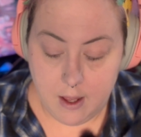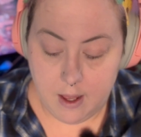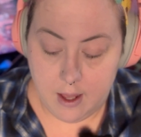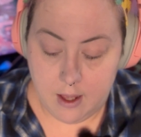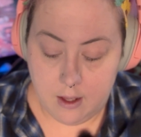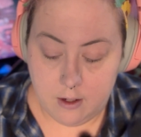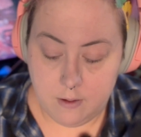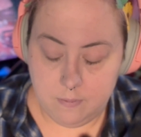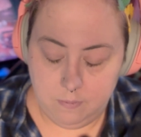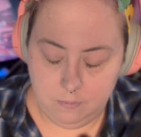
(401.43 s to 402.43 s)

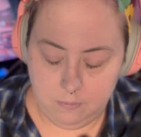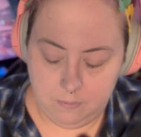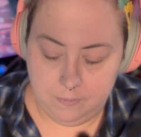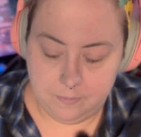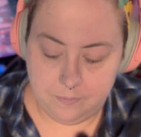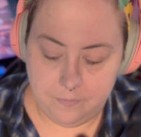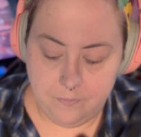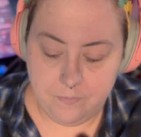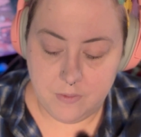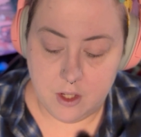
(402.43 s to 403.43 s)
And
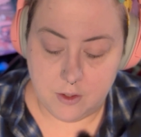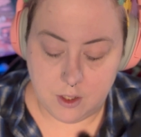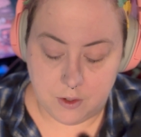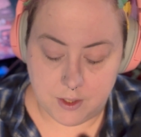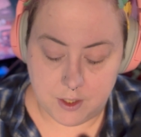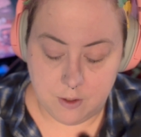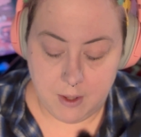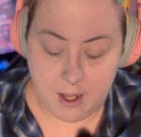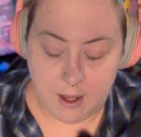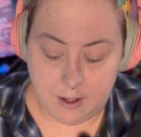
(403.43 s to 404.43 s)
those closest to
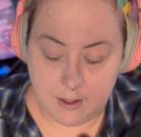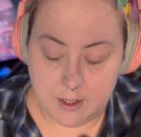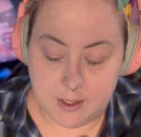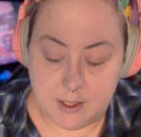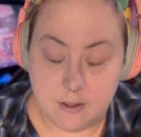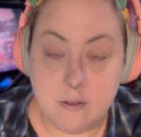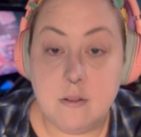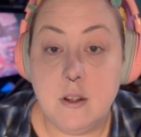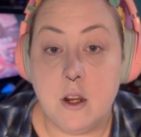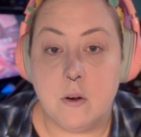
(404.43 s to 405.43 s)
me can,
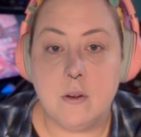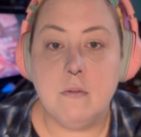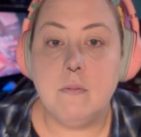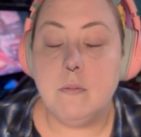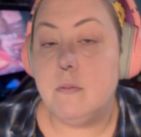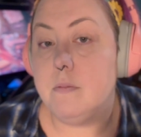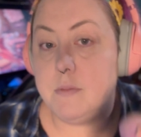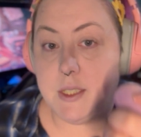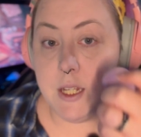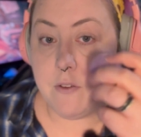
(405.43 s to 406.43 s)

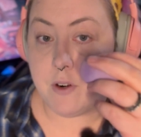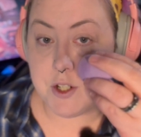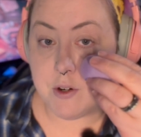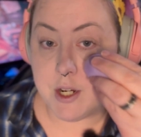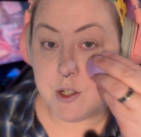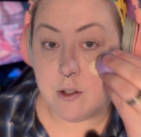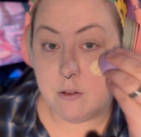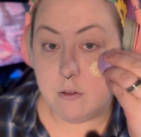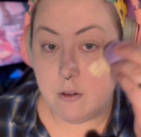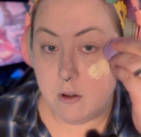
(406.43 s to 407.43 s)
see the frustration.